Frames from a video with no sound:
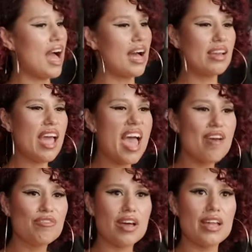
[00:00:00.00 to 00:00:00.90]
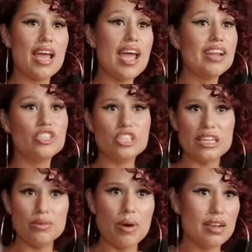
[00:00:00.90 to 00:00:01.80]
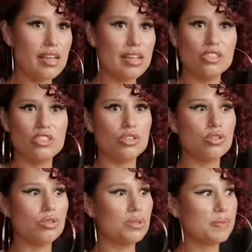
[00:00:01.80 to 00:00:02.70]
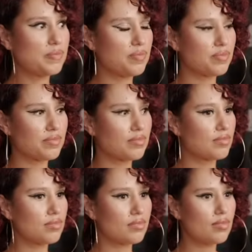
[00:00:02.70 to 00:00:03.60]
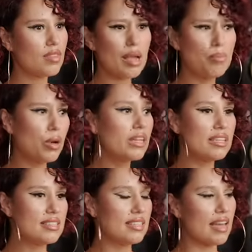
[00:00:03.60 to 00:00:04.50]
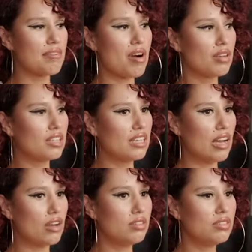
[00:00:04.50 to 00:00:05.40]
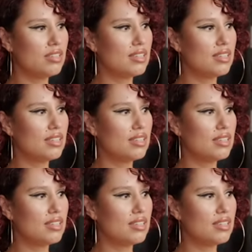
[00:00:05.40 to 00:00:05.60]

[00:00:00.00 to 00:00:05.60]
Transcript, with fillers: and effort and energy went into putting this together, you know?